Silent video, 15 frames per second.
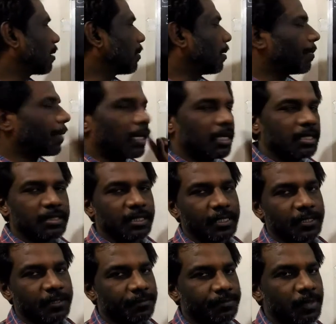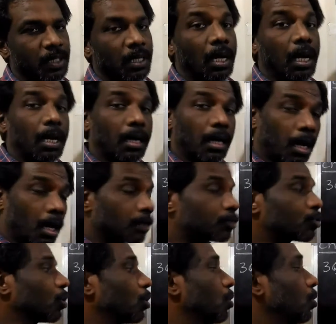comma minus 8. And
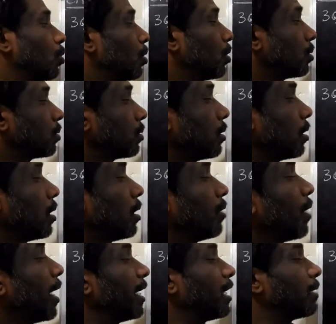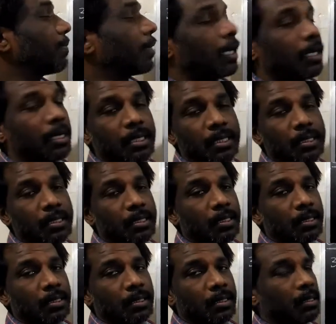also the dividing point
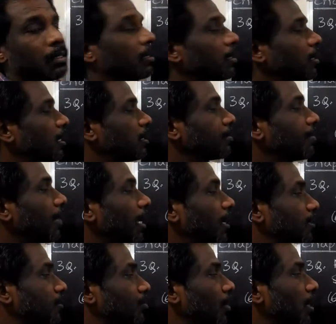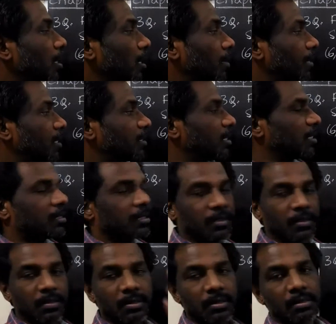is minus 1 comma
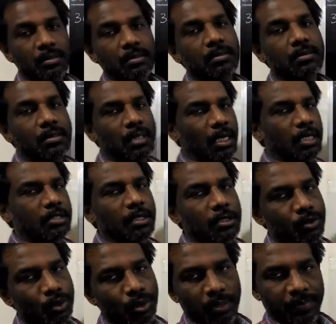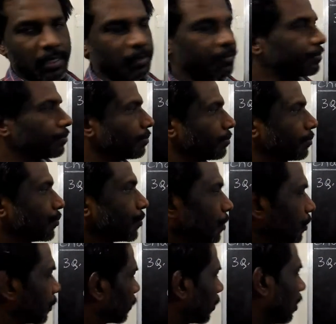6. That is also given.
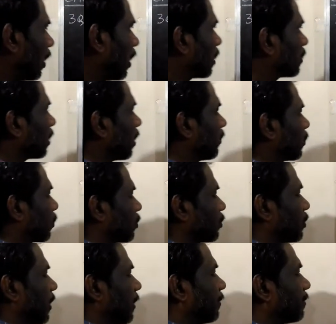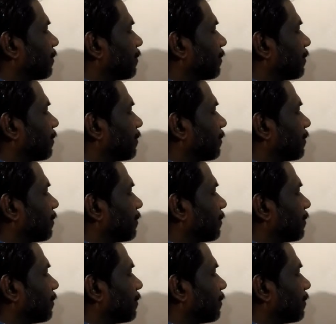So let us solve the question.